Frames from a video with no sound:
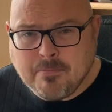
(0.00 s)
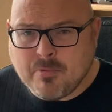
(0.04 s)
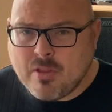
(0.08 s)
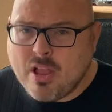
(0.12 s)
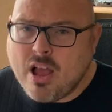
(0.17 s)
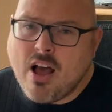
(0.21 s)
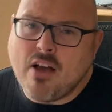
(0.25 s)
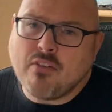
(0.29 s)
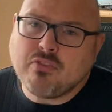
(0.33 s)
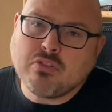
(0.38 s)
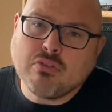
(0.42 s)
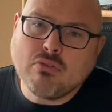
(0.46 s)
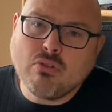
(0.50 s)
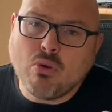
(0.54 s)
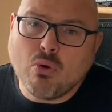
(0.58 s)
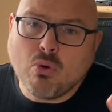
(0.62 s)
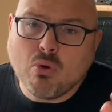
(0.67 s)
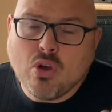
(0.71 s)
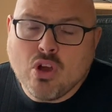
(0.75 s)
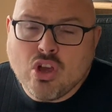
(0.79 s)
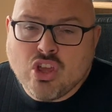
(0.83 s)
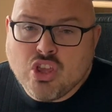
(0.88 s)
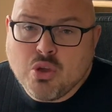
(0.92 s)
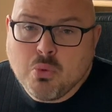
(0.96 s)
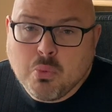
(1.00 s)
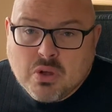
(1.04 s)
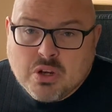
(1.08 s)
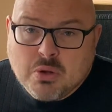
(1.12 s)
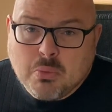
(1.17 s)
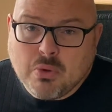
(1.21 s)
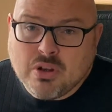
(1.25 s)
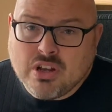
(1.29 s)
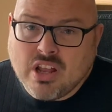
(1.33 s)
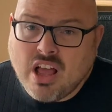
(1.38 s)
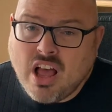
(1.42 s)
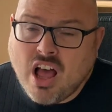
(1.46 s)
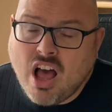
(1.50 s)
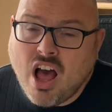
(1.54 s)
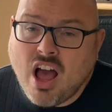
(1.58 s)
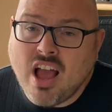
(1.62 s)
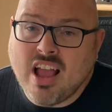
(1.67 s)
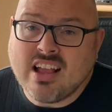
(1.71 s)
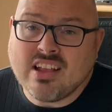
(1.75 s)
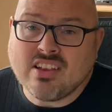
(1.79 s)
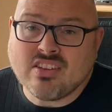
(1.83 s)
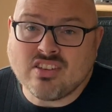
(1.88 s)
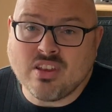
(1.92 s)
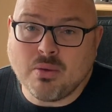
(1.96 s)
After all, you wouldn't want to
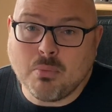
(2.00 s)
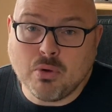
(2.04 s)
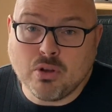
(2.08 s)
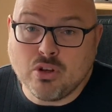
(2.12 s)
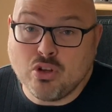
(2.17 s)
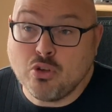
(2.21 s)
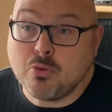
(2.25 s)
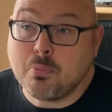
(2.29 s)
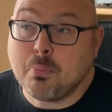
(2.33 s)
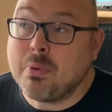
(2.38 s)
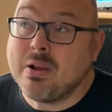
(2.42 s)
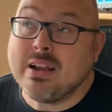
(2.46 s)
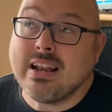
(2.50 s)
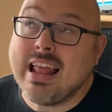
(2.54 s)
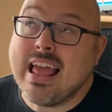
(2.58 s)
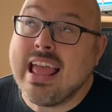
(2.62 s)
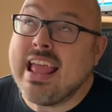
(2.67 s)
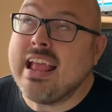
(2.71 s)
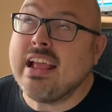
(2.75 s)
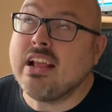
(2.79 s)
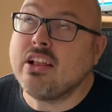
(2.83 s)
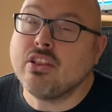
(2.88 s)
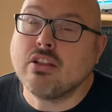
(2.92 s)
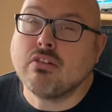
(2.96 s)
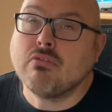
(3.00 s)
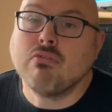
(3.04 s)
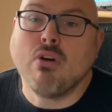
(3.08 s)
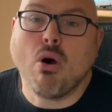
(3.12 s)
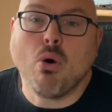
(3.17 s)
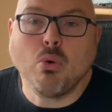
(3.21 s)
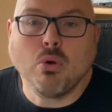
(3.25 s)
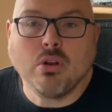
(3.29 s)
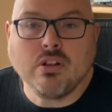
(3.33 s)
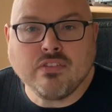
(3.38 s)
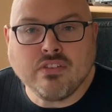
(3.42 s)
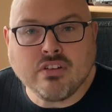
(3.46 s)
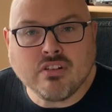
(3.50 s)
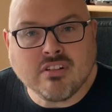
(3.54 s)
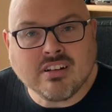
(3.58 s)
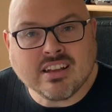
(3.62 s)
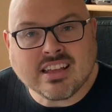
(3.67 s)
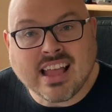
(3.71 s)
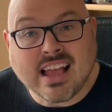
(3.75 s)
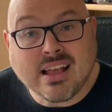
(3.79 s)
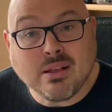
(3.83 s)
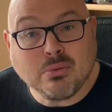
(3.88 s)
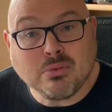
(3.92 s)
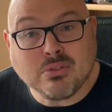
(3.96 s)
hire someone who's playing the role of your
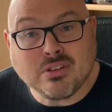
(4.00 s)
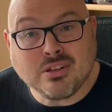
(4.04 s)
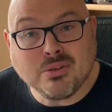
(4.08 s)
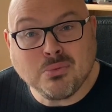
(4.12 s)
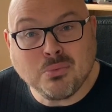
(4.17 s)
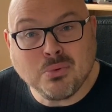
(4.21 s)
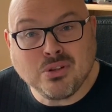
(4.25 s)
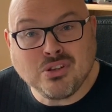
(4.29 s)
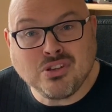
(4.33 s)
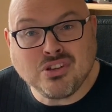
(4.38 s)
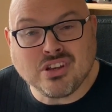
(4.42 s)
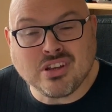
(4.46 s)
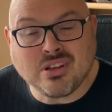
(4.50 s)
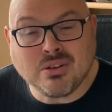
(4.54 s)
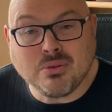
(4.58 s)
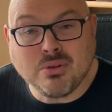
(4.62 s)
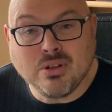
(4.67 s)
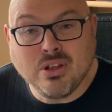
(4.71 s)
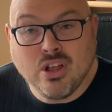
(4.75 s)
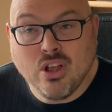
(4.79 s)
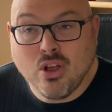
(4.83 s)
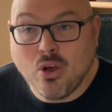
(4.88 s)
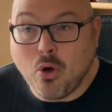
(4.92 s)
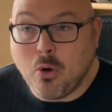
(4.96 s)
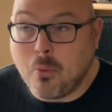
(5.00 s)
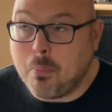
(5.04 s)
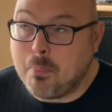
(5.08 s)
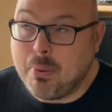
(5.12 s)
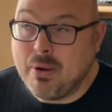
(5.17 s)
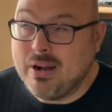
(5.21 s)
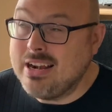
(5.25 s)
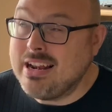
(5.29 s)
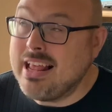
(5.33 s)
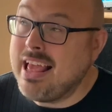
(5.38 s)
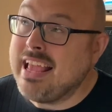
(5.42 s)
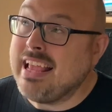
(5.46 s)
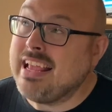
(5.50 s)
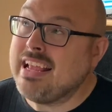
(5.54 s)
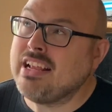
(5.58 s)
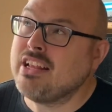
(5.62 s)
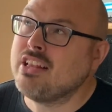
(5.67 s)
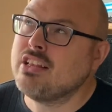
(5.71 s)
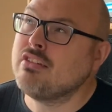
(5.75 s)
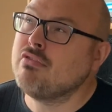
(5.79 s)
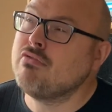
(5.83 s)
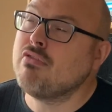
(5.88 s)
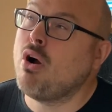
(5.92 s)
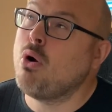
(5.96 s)
accountant, would you? Or playing
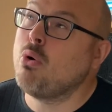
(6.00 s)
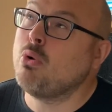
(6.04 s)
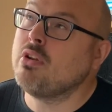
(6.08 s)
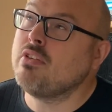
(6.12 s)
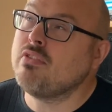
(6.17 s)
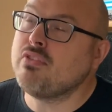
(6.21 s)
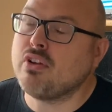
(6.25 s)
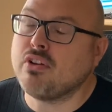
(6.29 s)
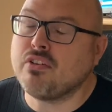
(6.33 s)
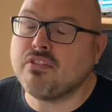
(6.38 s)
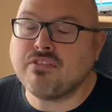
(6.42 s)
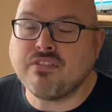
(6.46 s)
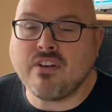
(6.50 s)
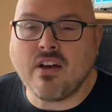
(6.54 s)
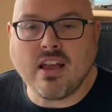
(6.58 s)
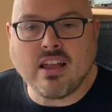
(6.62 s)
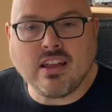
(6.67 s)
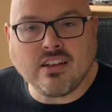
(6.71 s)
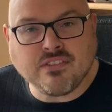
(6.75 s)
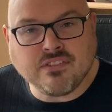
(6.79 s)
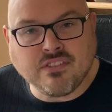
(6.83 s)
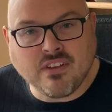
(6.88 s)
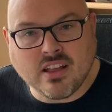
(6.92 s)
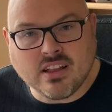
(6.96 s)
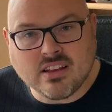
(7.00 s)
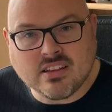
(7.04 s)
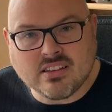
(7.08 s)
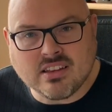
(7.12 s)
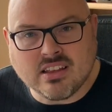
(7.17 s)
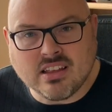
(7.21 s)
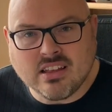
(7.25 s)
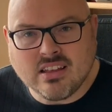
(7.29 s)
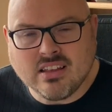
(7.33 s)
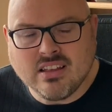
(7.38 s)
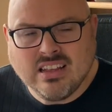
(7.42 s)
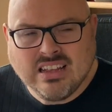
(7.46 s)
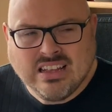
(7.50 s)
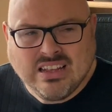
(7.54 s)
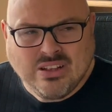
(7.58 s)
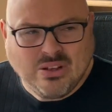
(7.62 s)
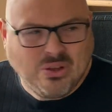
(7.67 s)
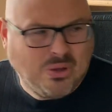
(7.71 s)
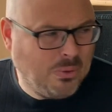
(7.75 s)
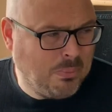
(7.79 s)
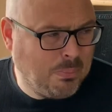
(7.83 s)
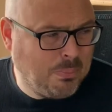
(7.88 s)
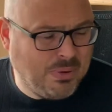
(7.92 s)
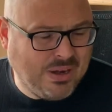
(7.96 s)
the role of your firefighter,
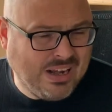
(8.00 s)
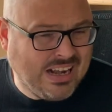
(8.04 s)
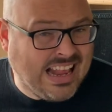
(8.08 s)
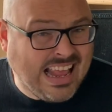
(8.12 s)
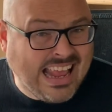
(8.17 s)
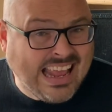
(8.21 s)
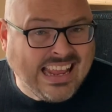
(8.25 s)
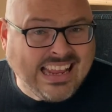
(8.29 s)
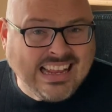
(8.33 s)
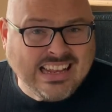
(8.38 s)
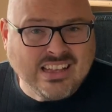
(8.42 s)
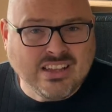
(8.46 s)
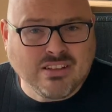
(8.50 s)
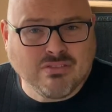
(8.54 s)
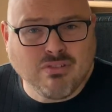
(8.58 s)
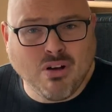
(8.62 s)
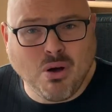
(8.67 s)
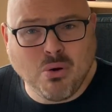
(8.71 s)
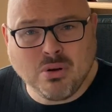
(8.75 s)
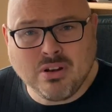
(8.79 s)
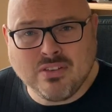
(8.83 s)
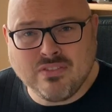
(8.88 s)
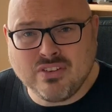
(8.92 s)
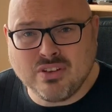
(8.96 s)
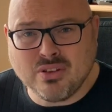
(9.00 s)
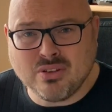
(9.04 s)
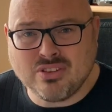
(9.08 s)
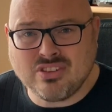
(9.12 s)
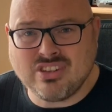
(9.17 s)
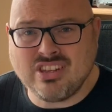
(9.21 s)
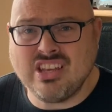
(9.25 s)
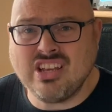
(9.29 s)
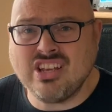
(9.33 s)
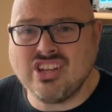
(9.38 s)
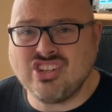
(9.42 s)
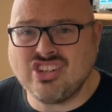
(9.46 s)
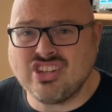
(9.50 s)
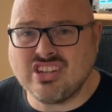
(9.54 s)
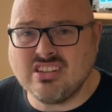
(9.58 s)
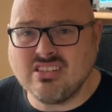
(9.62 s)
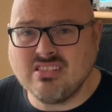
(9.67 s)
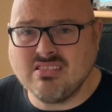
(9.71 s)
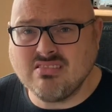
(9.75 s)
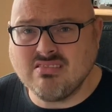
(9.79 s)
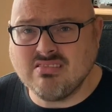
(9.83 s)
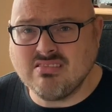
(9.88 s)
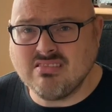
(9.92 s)
or playing the role of your surgeon.